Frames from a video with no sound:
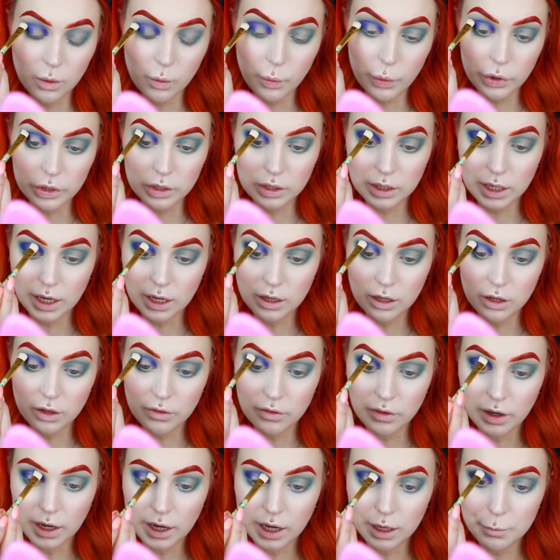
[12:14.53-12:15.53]
what kind
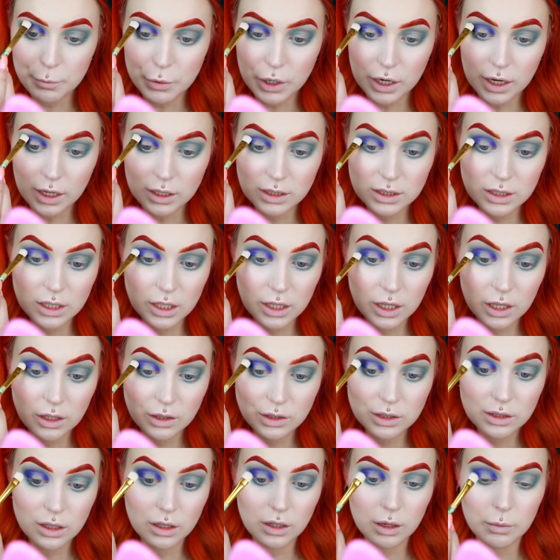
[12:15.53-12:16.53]
of eye product she
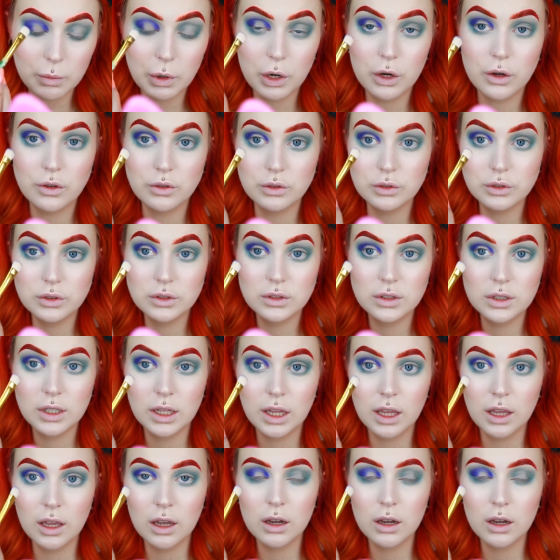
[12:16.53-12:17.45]
used on the post.